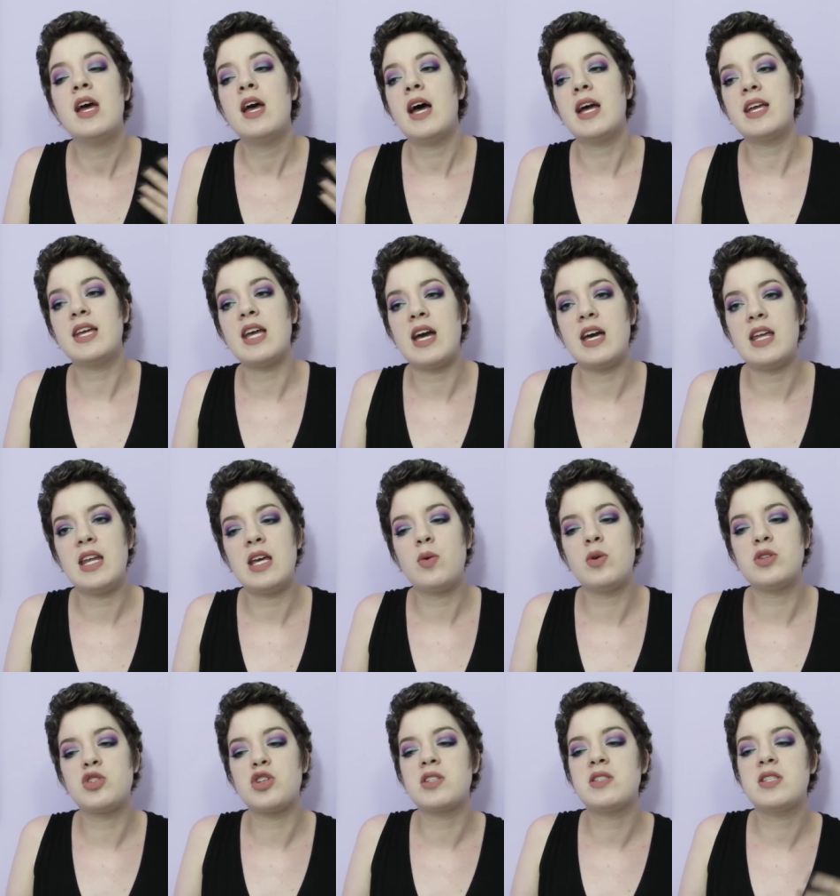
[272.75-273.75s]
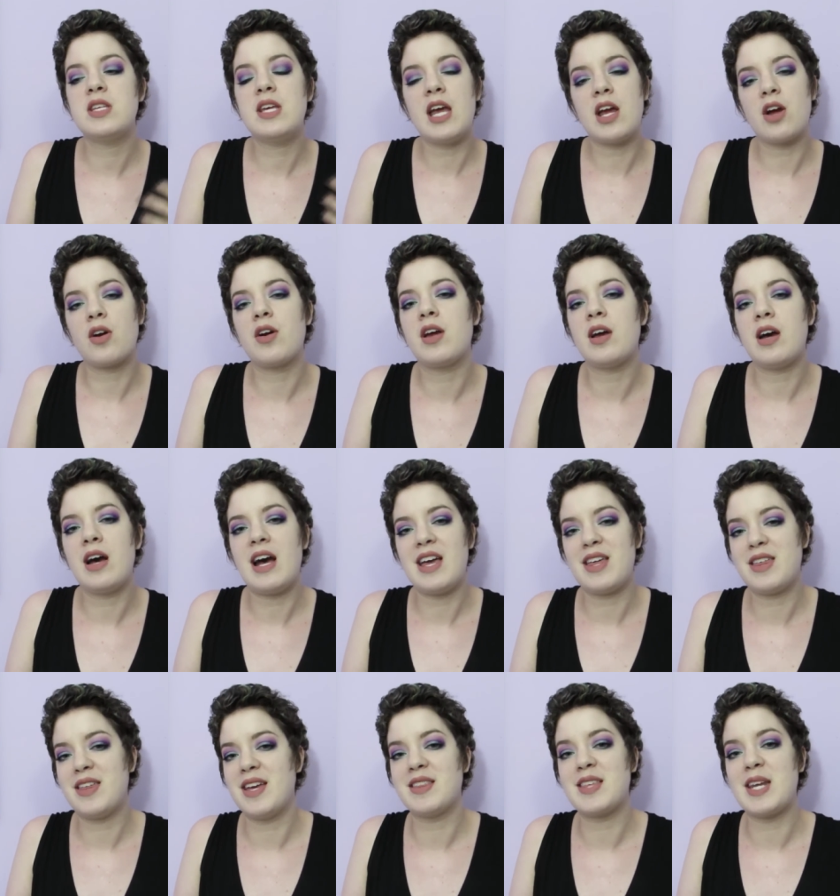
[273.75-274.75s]
Again, it was just the area I
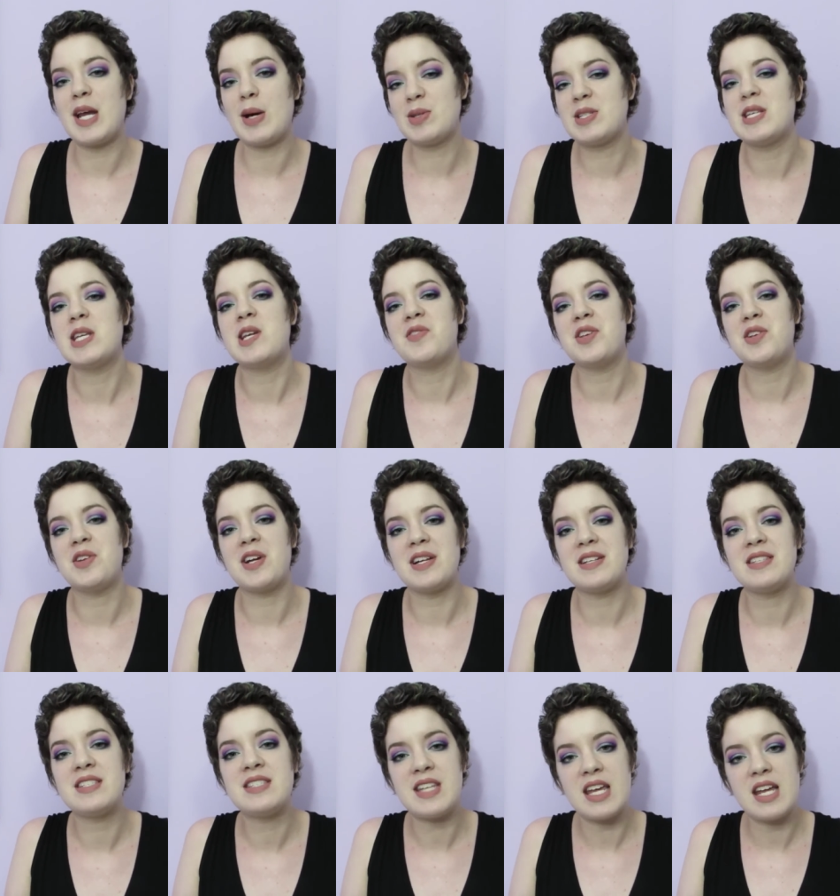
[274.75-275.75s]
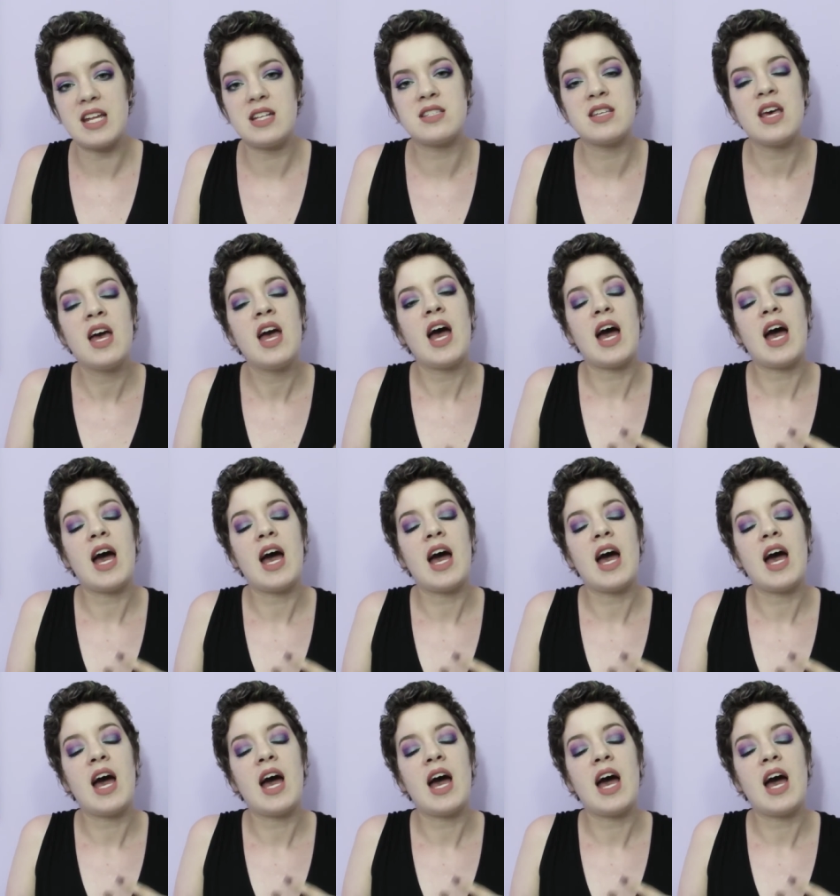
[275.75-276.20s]
think that I was in the United States.